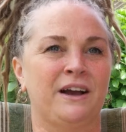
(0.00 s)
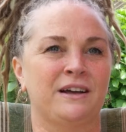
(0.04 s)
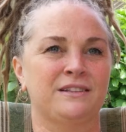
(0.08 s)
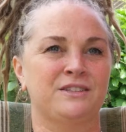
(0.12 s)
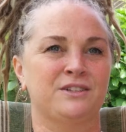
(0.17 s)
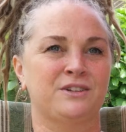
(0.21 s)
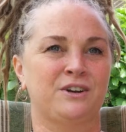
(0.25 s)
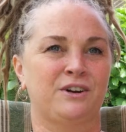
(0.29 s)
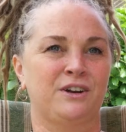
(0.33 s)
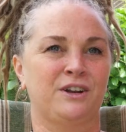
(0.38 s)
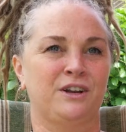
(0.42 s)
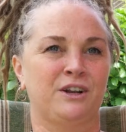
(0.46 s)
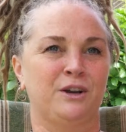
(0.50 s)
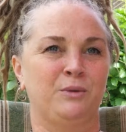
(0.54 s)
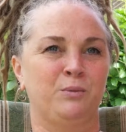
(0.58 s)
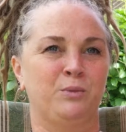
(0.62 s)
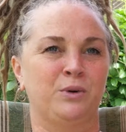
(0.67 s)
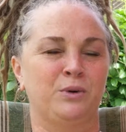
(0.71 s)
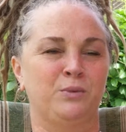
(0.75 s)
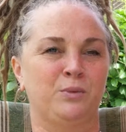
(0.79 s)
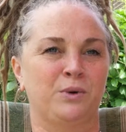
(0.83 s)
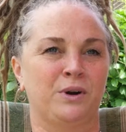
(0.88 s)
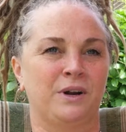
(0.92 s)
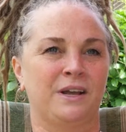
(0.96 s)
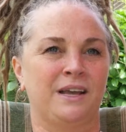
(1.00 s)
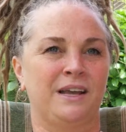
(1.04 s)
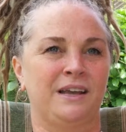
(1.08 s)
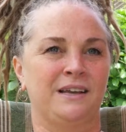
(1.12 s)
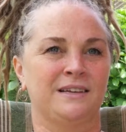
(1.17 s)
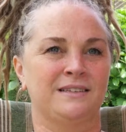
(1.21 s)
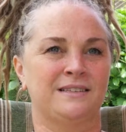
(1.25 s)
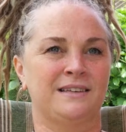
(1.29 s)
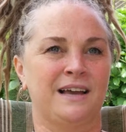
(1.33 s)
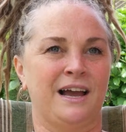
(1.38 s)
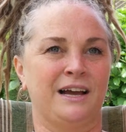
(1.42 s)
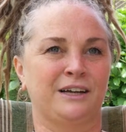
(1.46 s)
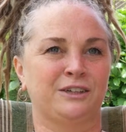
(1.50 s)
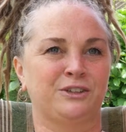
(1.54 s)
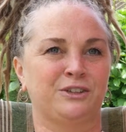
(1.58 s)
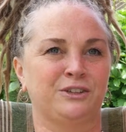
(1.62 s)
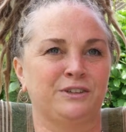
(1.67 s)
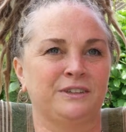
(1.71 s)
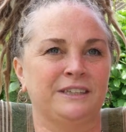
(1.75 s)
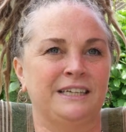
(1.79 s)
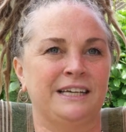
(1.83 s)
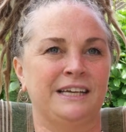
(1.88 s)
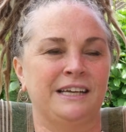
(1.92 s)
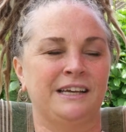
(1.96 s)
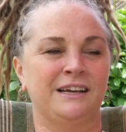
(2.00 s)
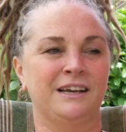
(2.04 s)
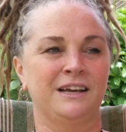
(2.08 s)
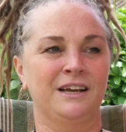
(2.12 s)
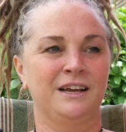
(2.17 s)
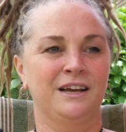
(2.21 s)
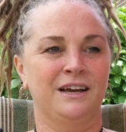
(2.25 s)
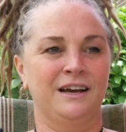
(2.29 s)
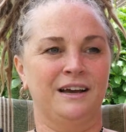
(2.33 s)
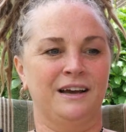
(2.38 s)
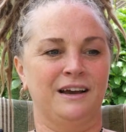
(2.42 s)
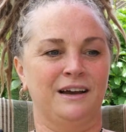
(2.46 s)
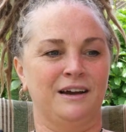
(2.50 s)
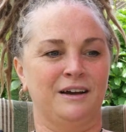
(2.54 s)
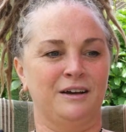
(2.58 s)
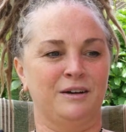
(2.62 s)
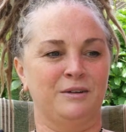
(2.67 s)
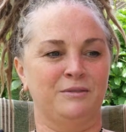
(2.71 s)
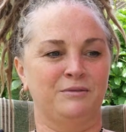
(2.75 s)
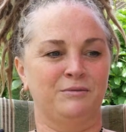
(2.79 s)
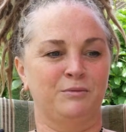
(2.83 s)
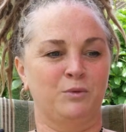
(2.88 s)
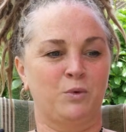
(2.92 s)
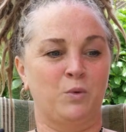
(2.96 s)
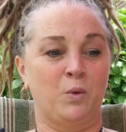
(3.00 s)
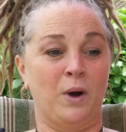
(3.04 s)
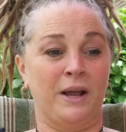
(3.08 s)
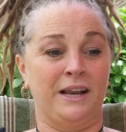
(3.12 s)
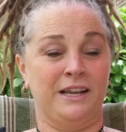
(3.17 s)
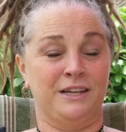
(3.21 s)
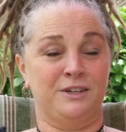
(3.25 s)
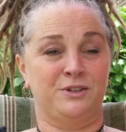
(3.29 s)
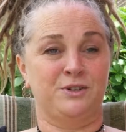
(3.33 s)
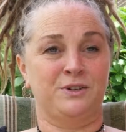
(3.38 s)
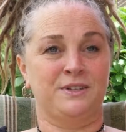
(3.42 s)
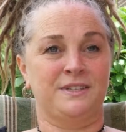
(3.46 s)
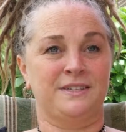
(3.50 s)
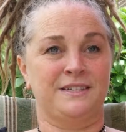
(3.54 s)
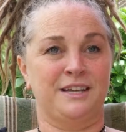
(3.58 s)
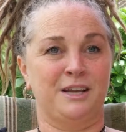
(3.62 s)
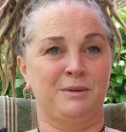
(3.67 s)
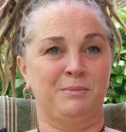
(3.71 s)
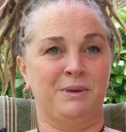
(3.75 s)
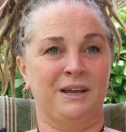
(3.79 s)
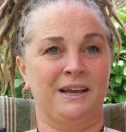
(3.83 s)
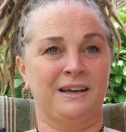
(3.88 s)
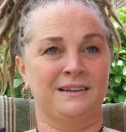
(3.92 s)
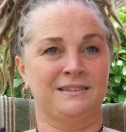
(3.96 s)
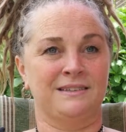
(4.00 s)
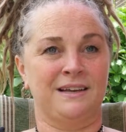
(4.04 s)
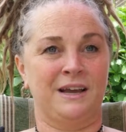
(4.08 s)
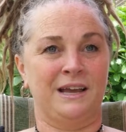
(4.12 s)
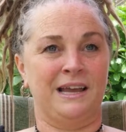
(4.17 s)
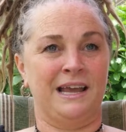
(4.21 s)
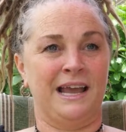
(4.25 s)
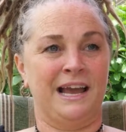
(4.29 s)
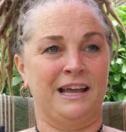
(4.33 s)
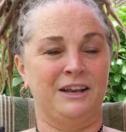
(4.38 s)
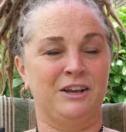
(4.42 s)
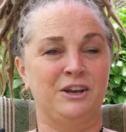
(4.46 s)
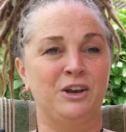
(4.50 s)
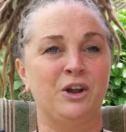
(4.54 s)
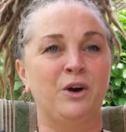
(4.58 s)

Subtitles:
got started in woodworking is actually quite interesting because I had